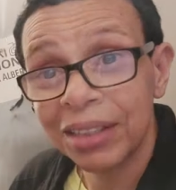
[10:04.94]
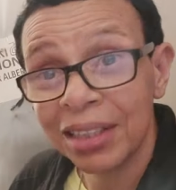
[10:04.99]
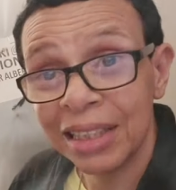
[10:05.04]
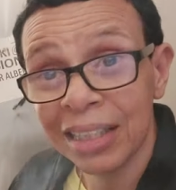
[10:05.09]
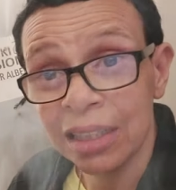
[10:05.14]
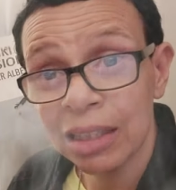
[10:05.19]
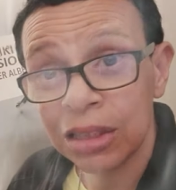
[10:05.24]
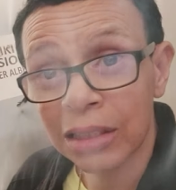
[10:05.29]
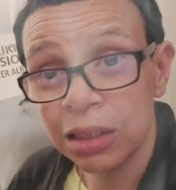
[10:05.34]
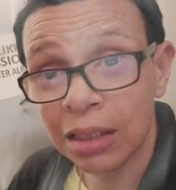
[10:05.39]
it
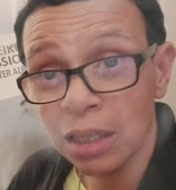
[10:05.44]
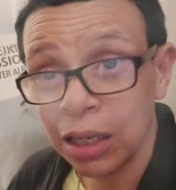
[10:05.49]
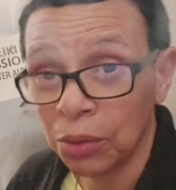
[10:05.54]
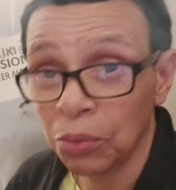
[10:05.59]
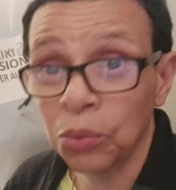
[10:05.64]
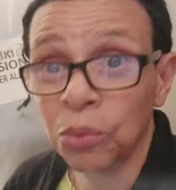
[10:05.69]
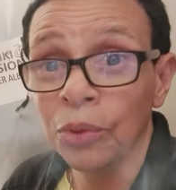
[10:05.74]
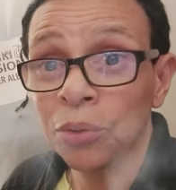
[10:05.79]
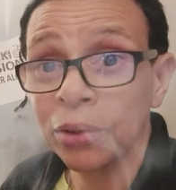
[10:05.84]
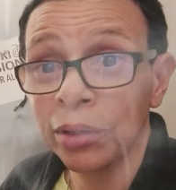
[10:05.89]
is, at
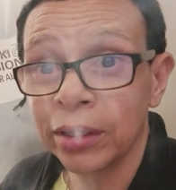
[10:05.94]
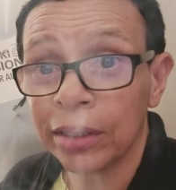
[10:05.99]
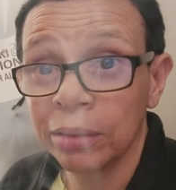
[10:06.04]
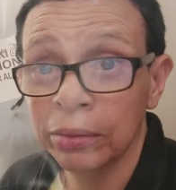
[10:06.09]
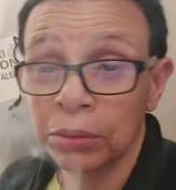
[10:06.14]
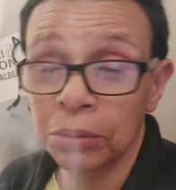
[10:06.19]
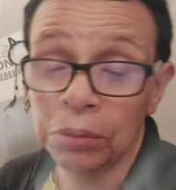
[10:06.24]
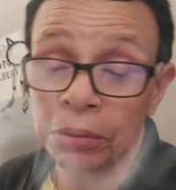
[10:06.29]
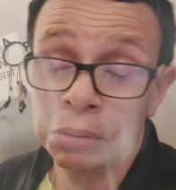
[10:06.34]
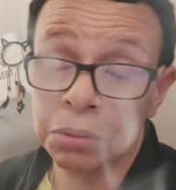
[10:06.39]
work,
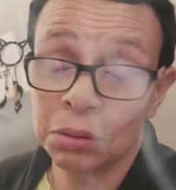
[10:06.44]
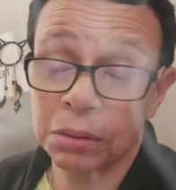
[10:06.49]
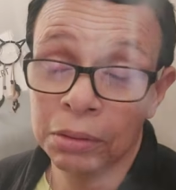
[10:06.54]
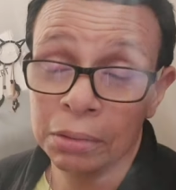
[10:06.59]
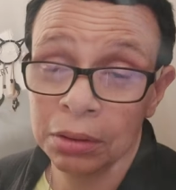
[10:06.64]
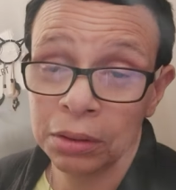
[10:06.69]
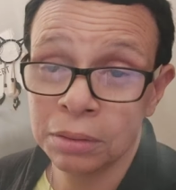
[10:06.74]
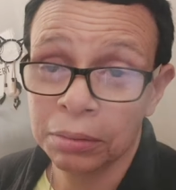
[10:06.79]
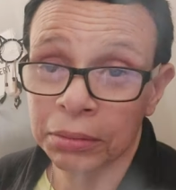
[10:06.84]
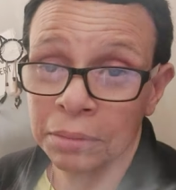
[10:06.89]
oof,
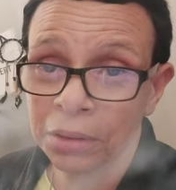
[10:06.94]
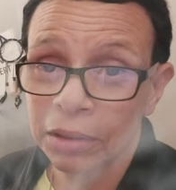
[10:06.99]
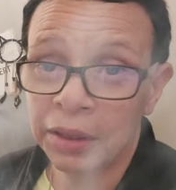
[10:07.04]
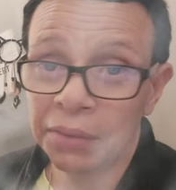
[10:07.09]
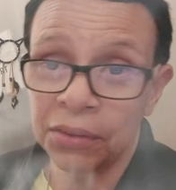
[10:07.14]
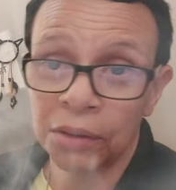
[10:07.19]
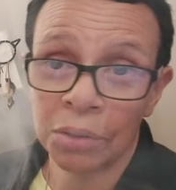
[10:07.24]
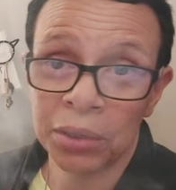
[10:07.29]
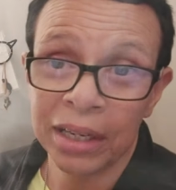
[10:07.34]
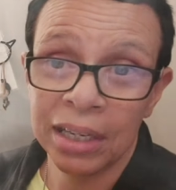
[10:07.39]

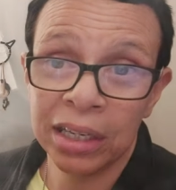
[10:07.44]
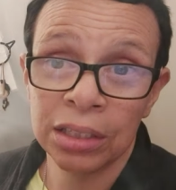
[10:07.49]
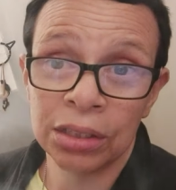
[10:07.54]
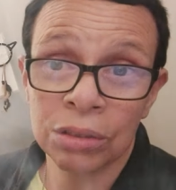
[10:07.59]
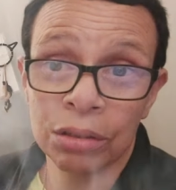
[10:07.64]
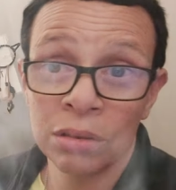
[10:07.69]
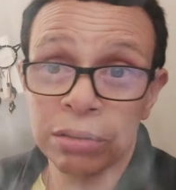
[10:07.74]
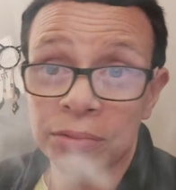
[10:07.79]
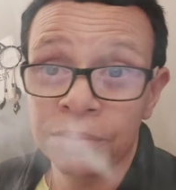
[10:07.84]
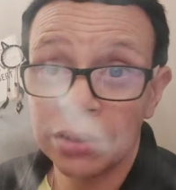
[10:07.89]
I go
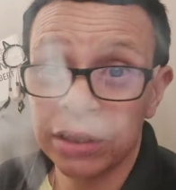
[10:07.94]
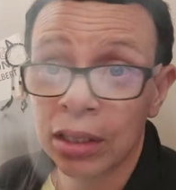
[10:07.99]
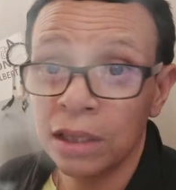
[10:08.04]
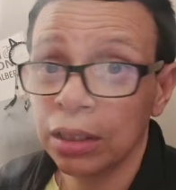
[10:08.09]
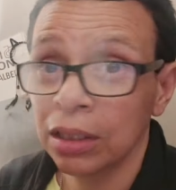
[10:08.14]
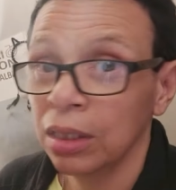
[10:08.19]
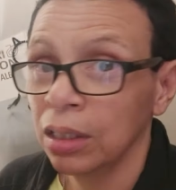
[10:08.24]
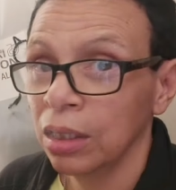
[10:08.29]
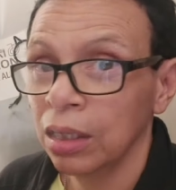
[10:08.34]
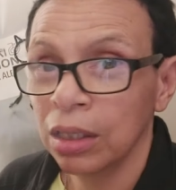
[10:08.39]
to HR for that.
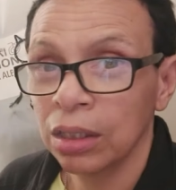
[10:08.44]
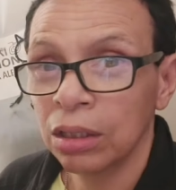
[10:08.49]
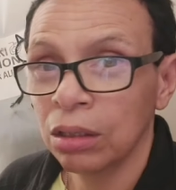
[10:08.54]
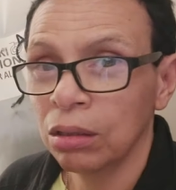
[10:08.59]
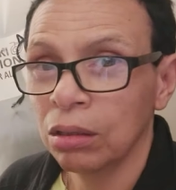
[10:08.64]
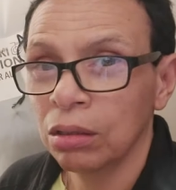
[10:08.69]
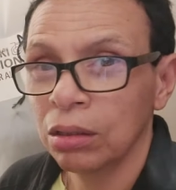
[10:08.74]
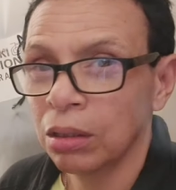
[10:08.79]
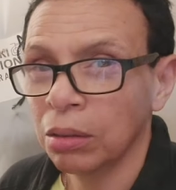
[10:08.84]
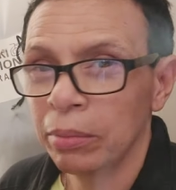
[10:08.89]
I
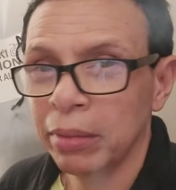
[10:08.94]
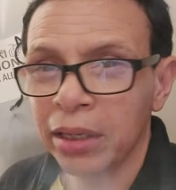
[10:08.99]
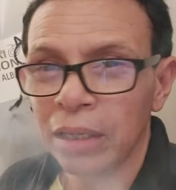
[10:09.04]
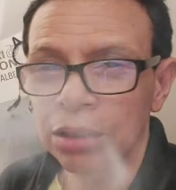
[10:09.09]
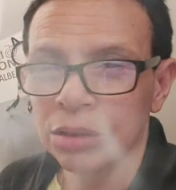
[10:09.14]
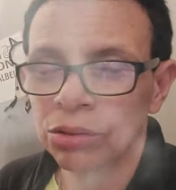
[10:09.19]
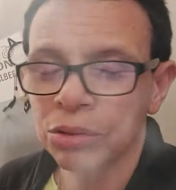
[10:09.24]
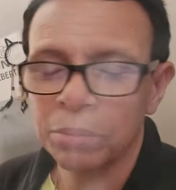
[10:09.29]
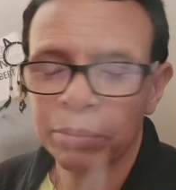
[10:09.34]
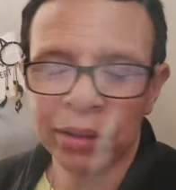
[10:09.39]
know the
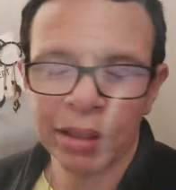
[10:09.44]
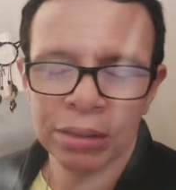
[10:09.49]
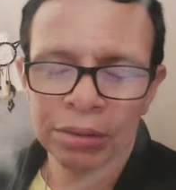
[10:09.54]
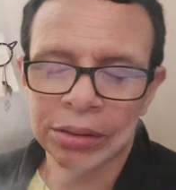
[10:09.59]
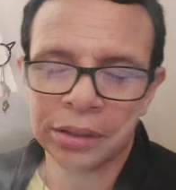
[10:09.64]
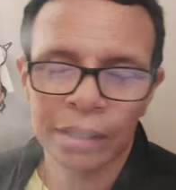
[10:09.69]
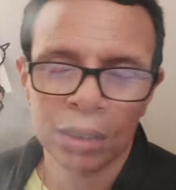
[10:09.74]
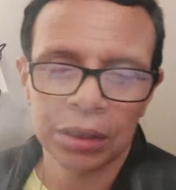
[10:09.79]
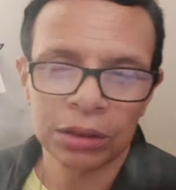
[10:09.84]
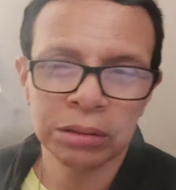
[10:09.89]
manager.
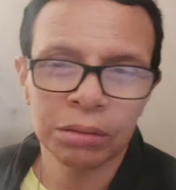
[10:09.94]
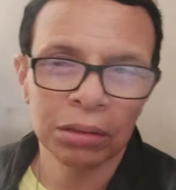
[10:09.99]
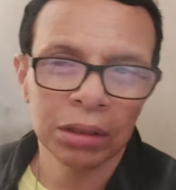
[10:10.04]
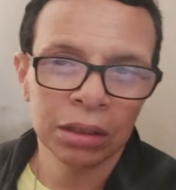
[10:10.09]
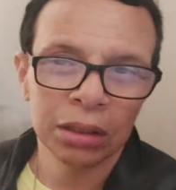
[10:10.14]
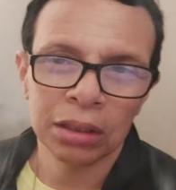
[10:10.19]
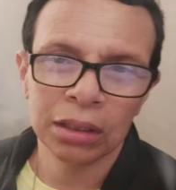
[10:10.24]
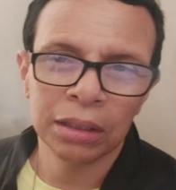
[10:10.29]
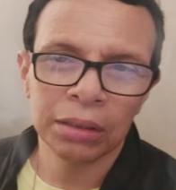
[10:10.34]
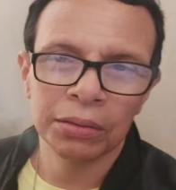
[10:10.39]
Manager can't do
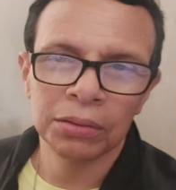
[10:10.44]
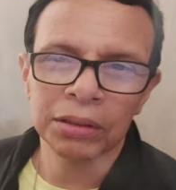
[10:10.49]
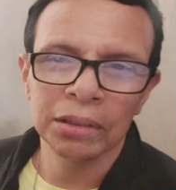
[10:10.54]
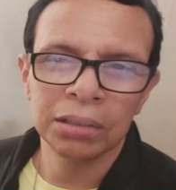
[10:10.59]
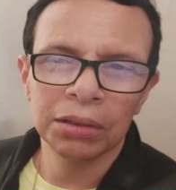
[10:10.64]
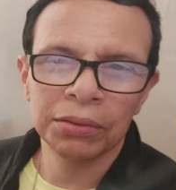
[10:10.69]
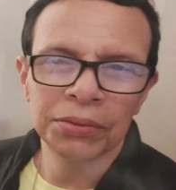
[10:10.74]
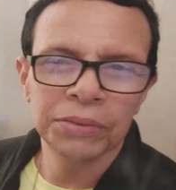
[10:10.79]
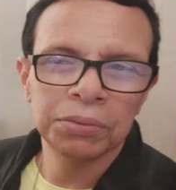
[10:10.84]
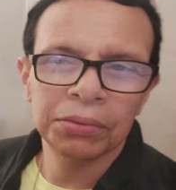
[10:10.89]
that. He had
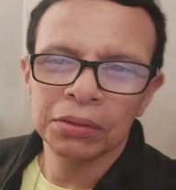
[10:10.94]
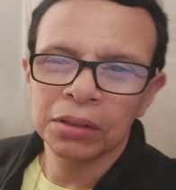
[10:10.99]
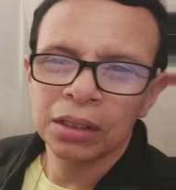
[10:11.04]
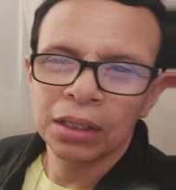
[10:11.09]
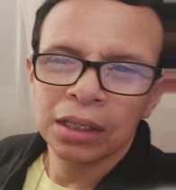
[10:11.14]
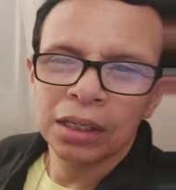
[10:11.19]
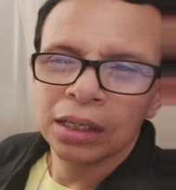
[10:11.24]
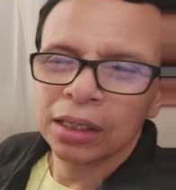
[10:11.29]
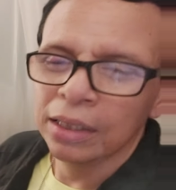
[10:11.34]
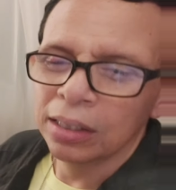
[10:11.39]
enough.
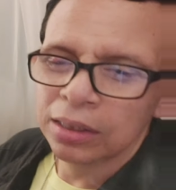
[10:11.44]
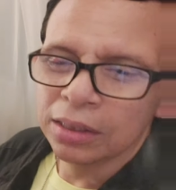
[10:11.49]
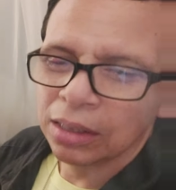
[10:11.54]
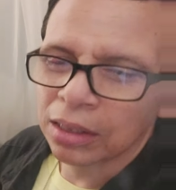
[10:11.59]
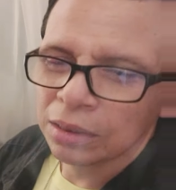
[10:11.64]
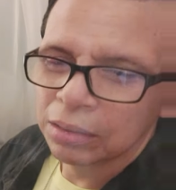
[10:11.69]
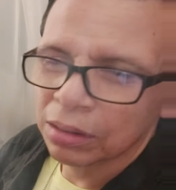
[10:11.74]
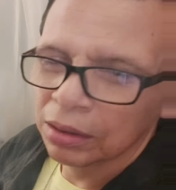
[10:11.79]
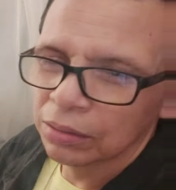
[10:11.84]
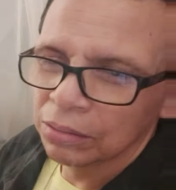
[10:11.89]
He's
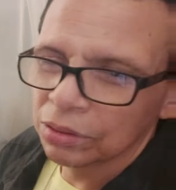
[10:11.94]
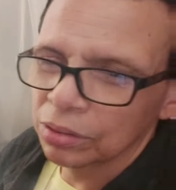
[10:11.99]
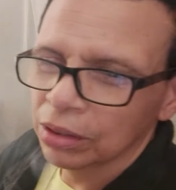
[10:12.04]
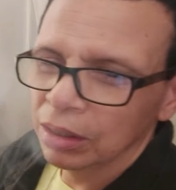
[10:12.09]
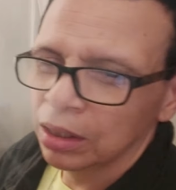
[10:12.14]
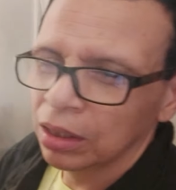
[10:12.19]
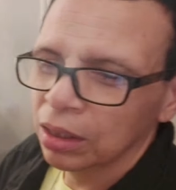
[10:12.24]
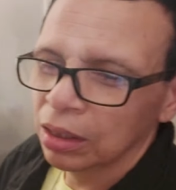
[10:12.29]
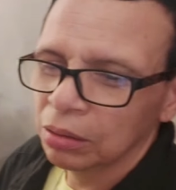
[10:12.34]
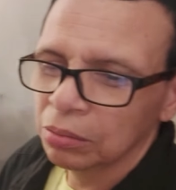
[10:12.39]
not
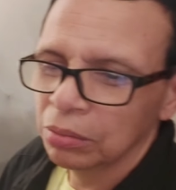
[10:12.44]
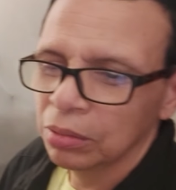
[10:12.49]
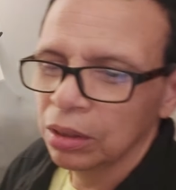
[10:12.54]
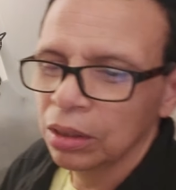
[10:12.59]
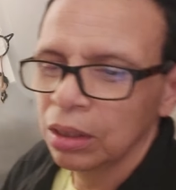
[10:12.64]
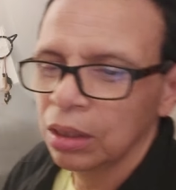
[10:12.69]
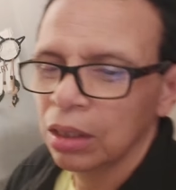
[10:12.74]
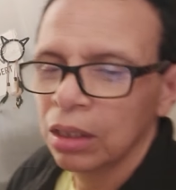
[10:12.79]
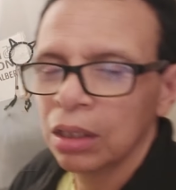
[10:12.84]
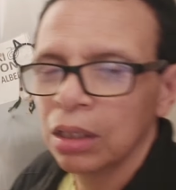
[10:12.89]
an
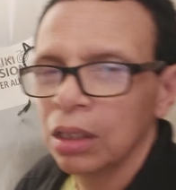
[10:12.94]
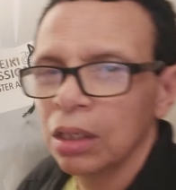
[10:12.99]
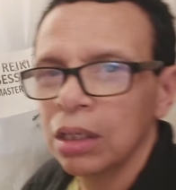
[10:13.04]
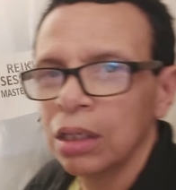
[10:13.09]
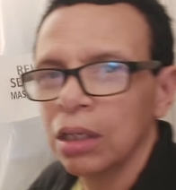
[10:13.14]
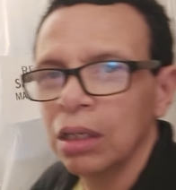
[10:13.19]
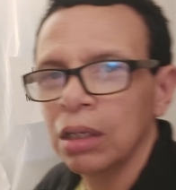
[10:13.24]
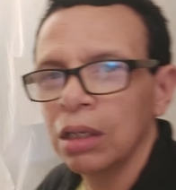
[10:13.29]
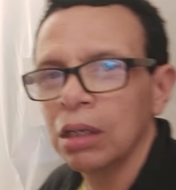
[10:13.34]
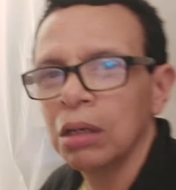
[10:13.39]

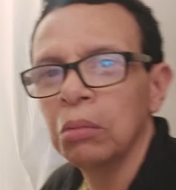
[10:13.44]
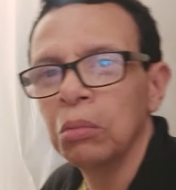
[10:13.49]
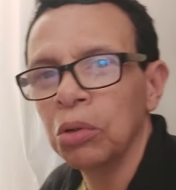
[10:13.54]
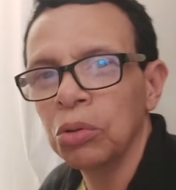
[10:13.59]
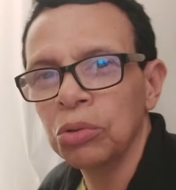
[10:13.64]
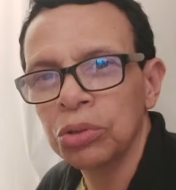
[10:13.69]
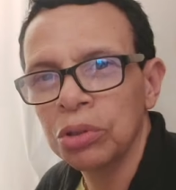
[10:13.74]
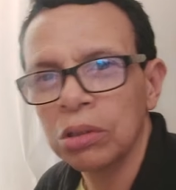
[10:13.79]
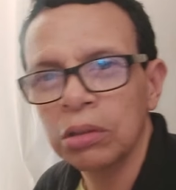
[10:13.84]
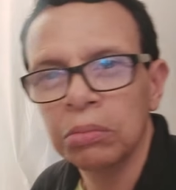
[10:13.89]

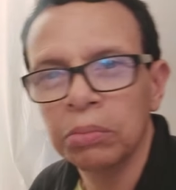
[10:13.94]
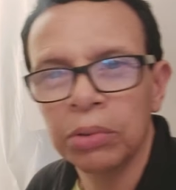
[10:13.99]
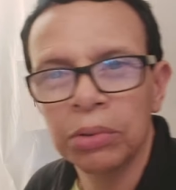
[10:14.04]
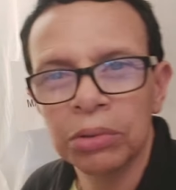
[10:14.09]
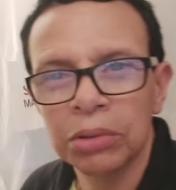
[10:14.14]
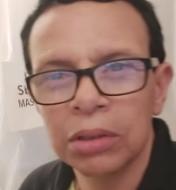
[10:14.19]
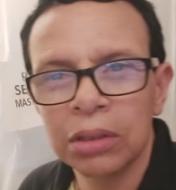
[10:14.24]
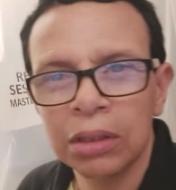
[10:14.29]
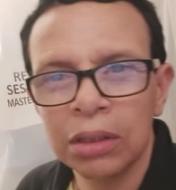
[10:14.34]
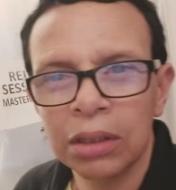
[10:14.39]
emotional
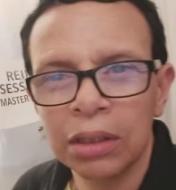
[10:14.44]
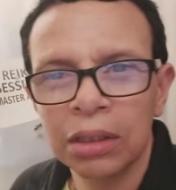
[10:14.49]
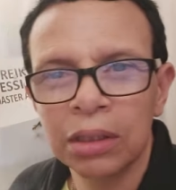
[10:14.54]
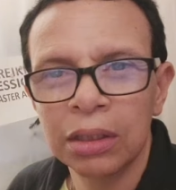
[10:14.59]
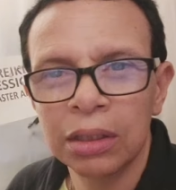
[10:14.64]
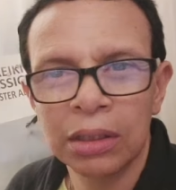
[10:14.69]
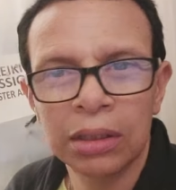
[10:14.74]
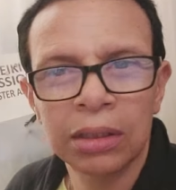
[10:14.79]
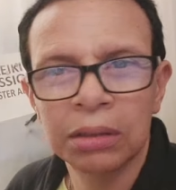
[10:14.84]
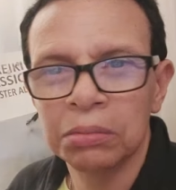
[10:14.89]
person.
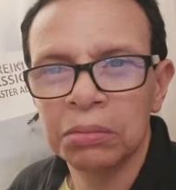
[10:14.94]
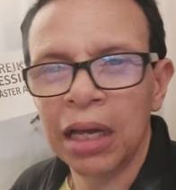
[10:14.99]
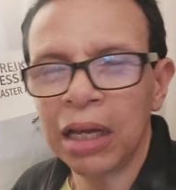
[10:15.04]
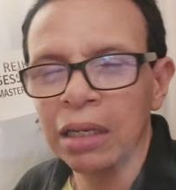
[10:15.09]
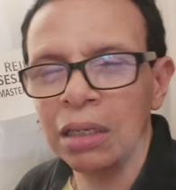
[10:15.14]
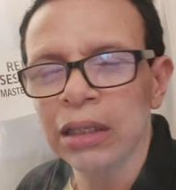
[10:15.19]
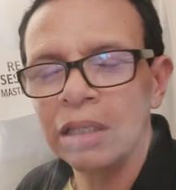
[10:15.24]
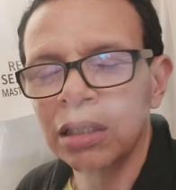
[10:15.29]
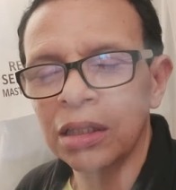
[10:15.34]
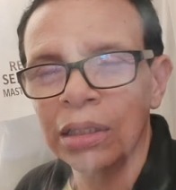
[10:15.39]
He's
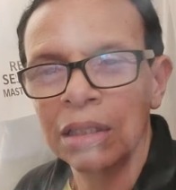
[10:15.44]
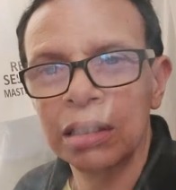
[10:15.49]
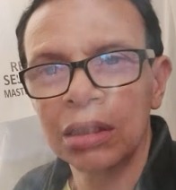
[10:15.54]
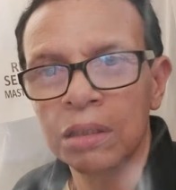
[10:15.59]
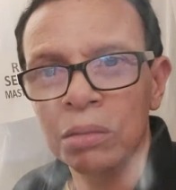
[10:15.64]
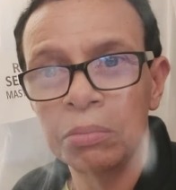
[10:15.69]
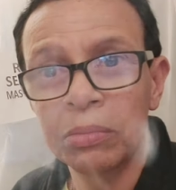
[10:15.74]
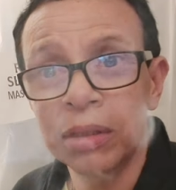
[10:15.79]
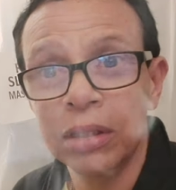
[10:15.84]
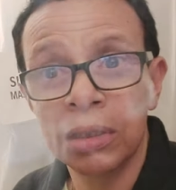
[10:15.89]
handling
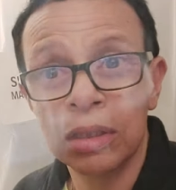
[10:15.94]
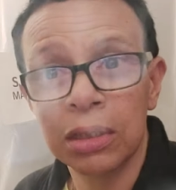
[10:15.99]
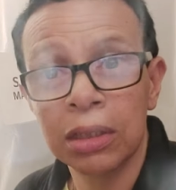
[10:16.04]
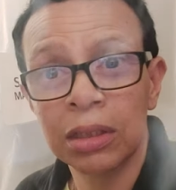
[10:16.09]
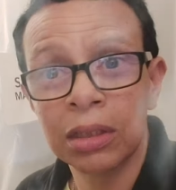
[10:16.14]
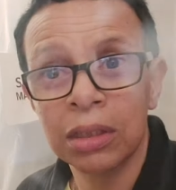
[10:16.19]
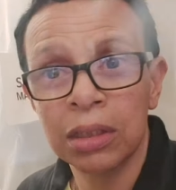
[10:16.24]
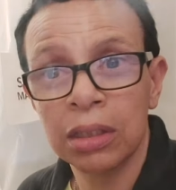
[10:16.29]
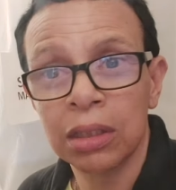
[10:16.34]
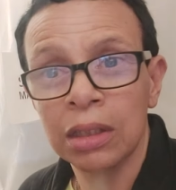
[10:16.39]
the
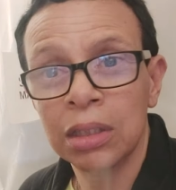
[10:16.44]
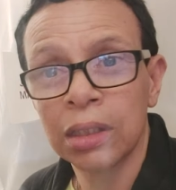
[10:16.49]
business.